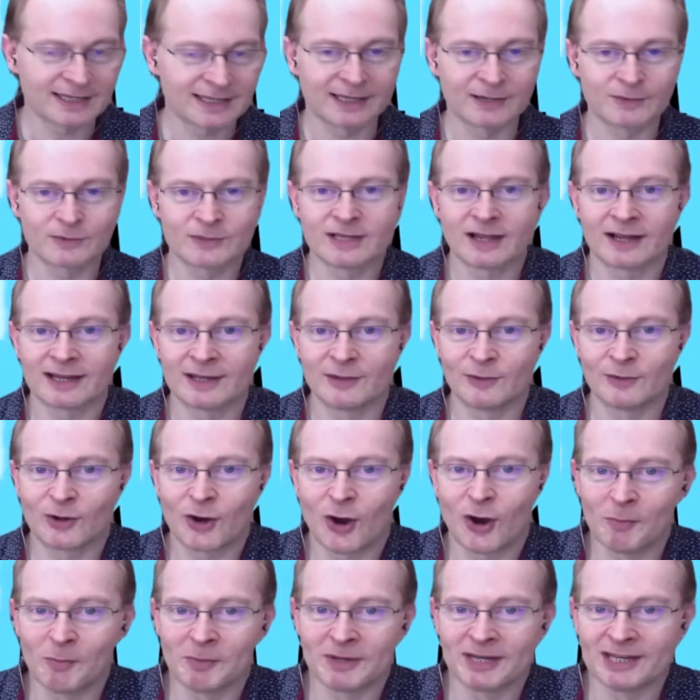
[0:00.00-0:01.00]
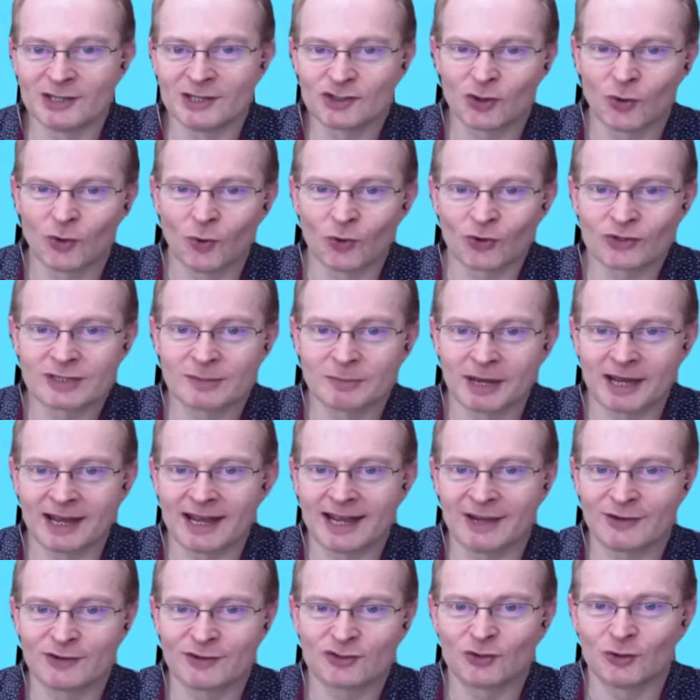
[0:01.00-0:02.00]
and it was like a little comedy short about
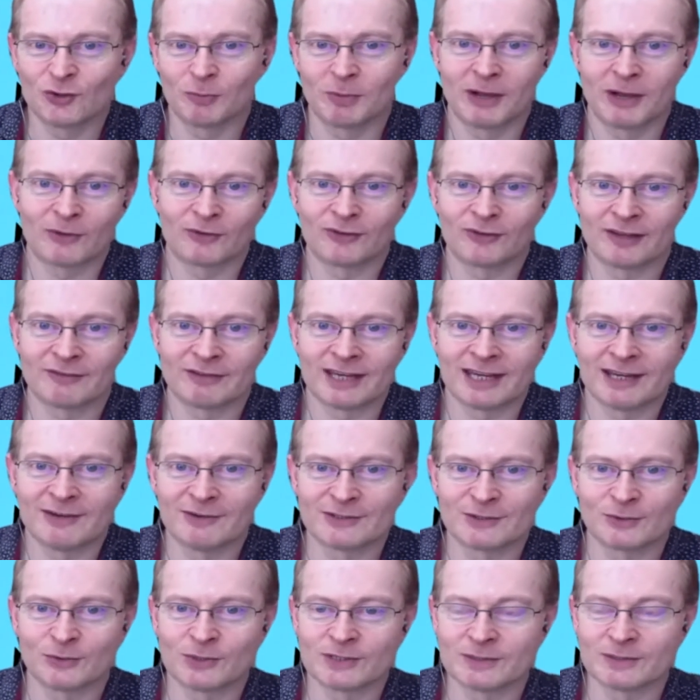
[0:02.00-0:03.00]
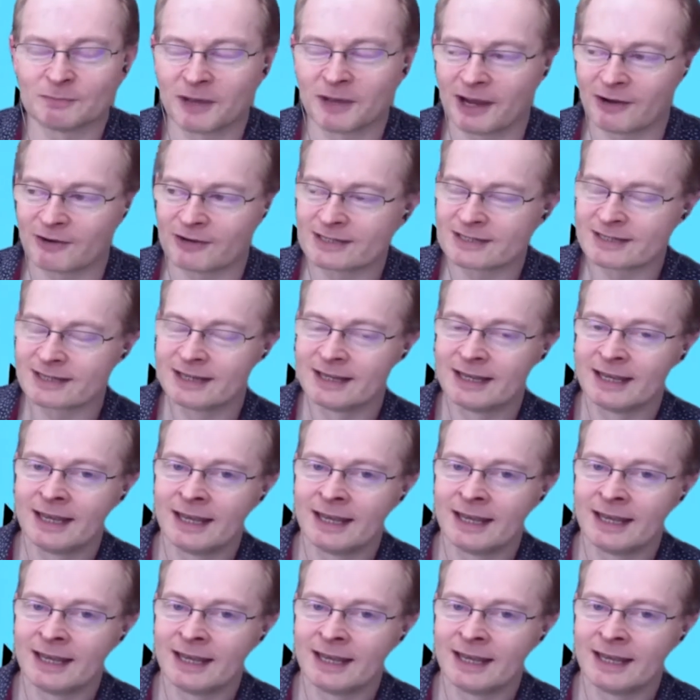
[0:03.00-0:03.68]
how Stuart Bell's never here, he's always in Paris.